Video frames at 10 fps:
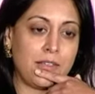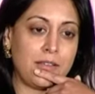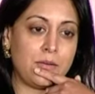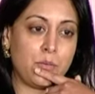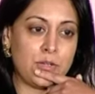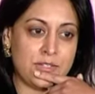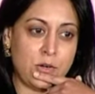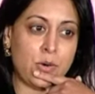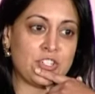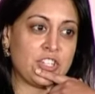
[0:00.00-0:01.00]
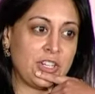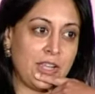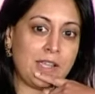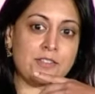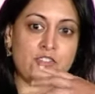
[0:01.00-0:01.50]
that was a question and
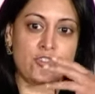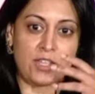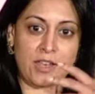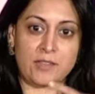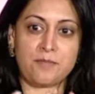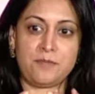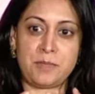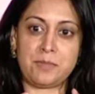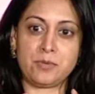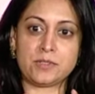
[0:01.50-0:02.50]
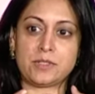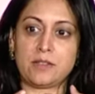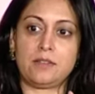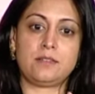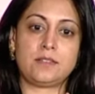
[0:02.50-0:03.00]
answer, getting people
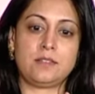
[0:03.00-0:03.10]
to